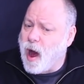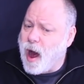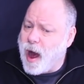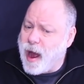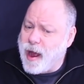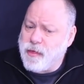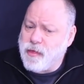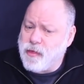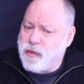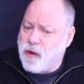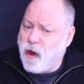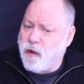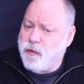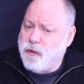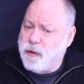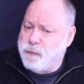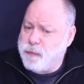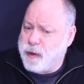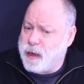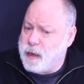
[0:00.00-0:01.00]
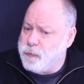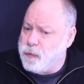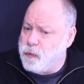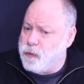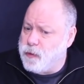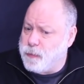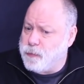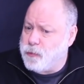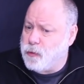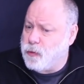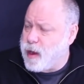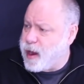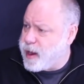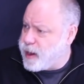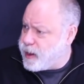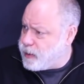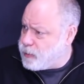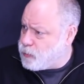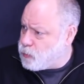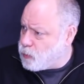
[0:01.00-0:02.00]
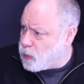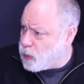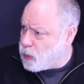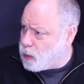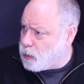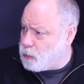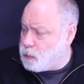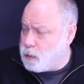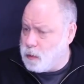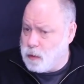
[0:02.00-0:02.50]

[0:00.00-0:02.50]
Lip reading: I thought that people that prayed were